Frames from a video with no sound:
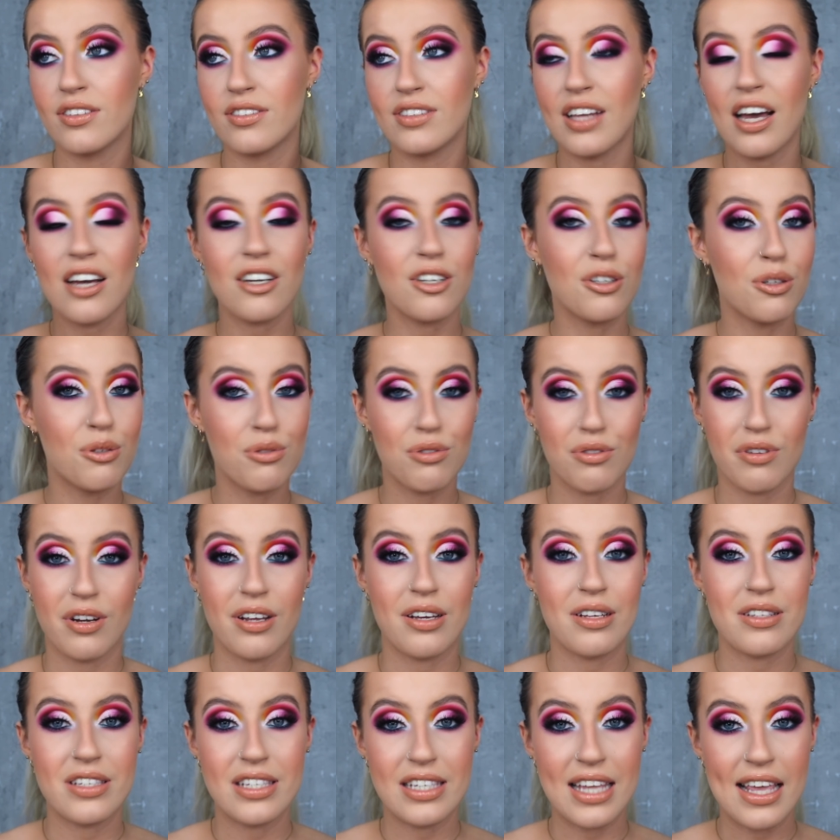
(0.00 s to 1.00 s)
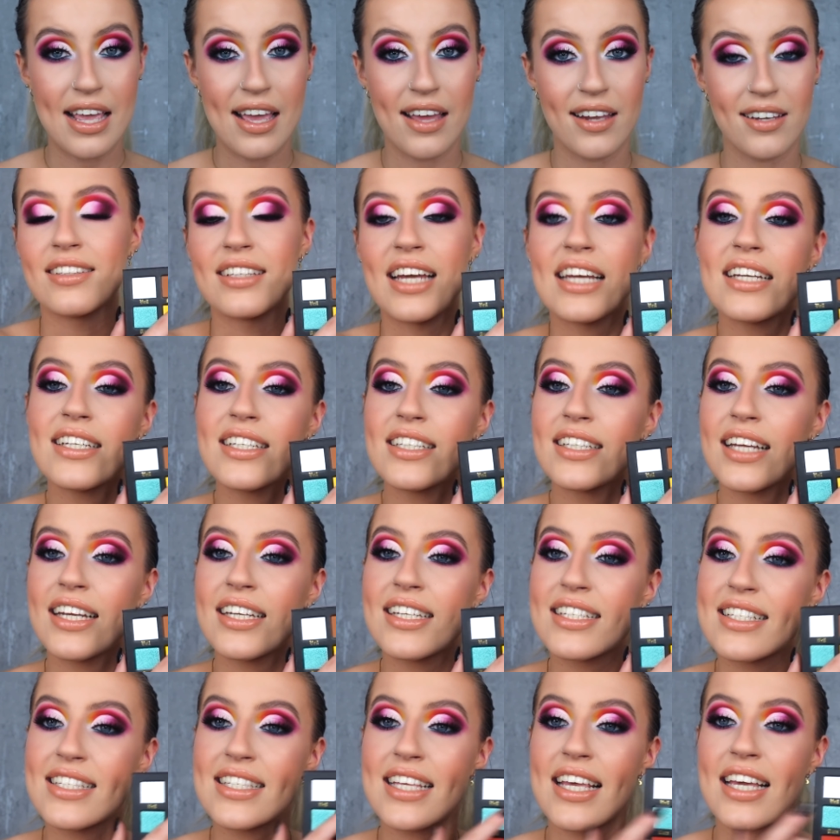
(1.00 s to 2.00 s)
That goes without saying.
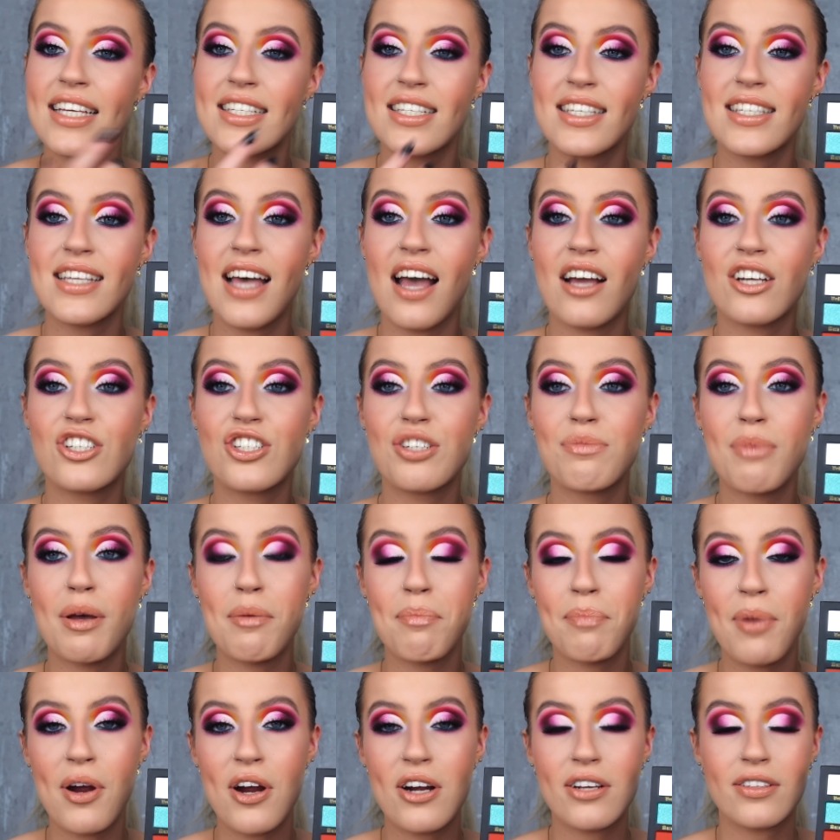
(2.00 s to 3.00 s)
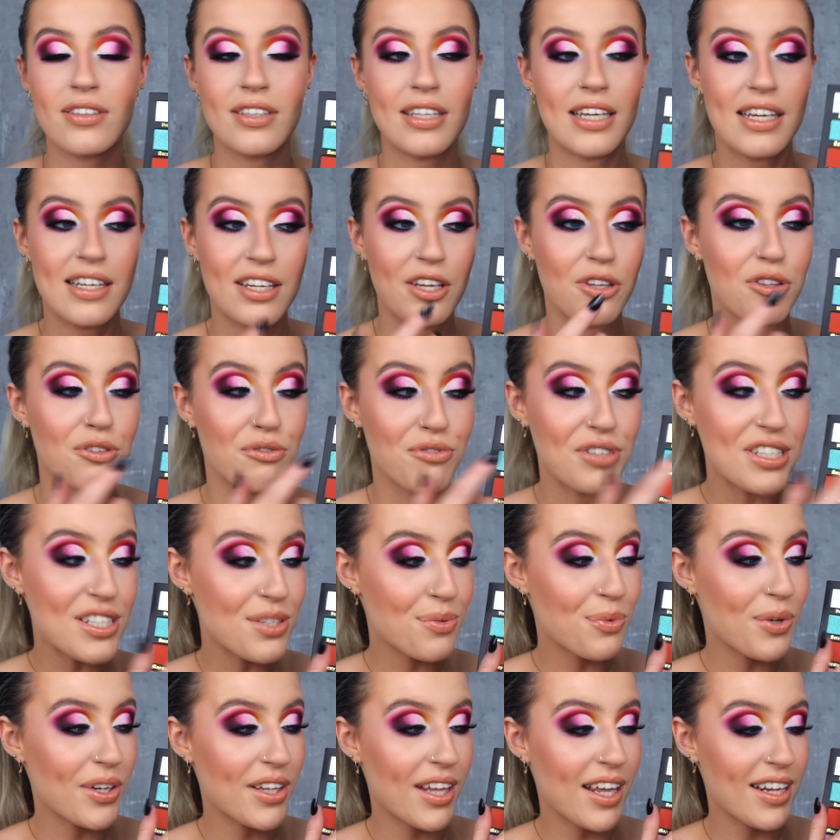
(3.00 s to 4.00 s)
1996 is actually my birthday. Now the
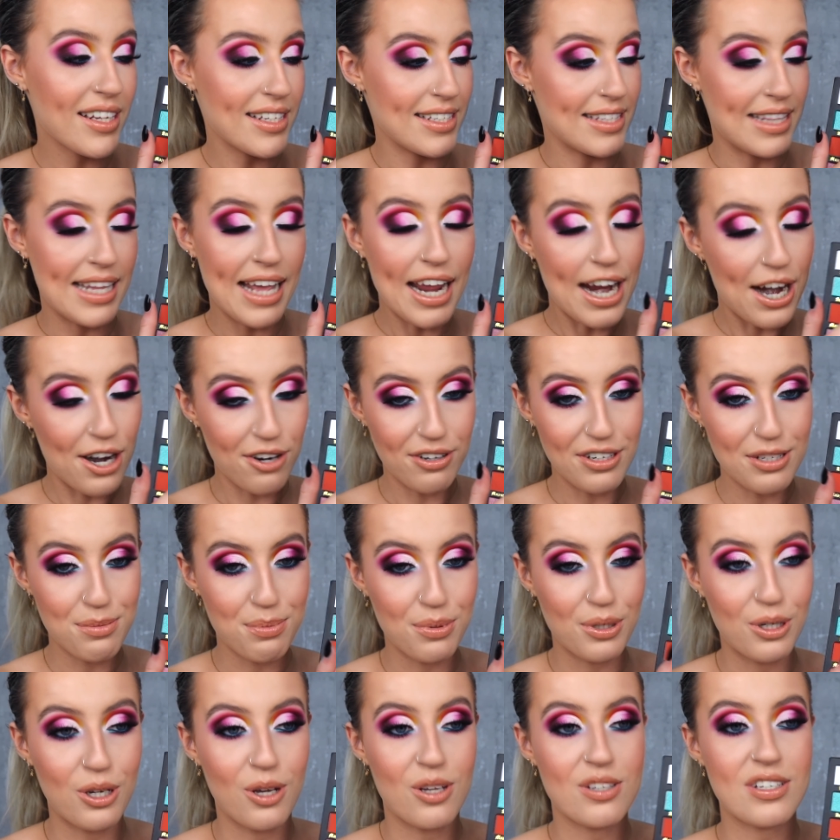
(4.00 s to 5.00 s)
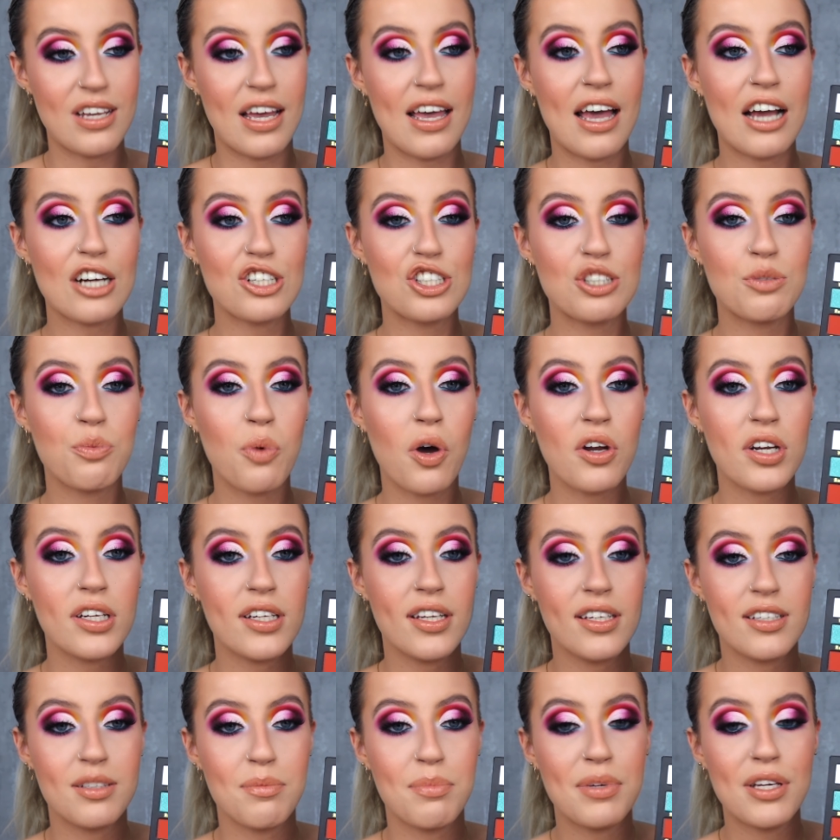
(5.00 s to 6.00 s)
reason why that is there is because I actually wanted
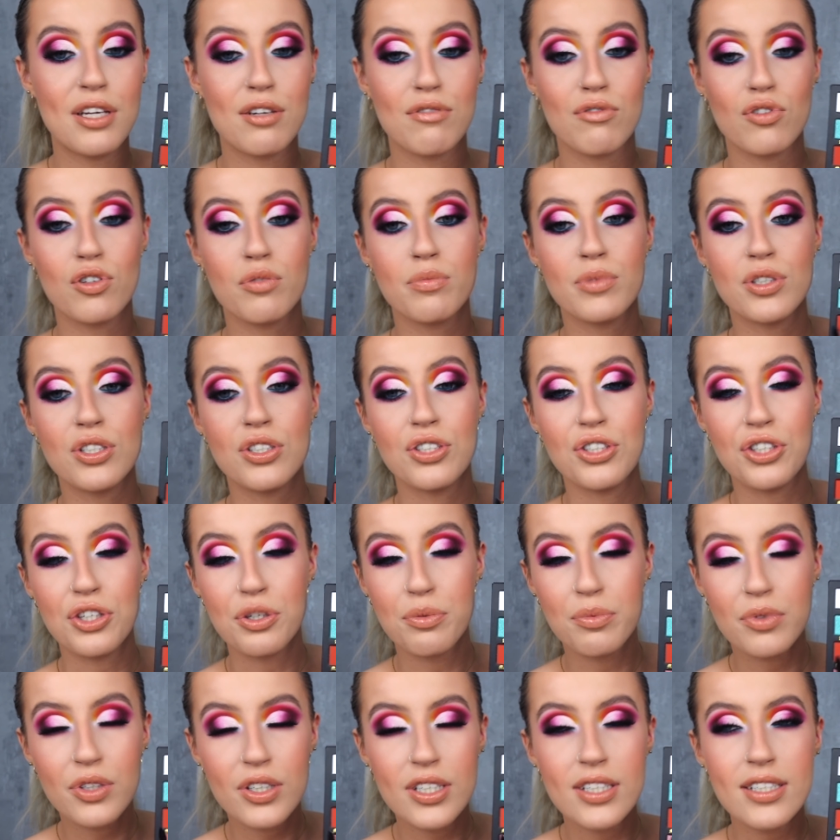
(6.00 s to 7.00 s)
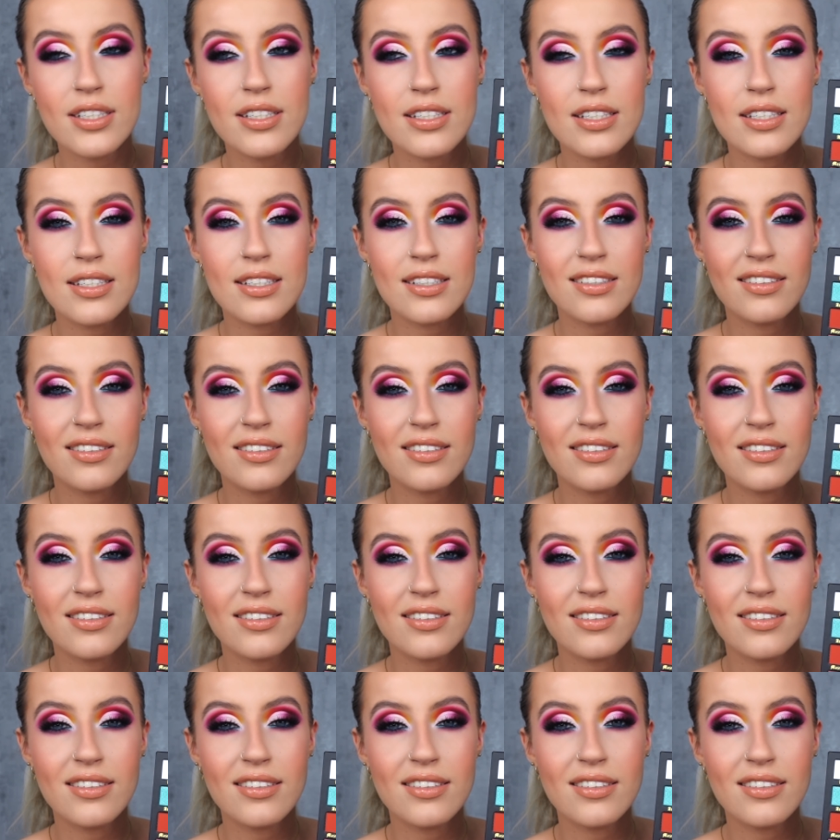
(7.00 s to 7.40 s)
it to be in Roman numerals.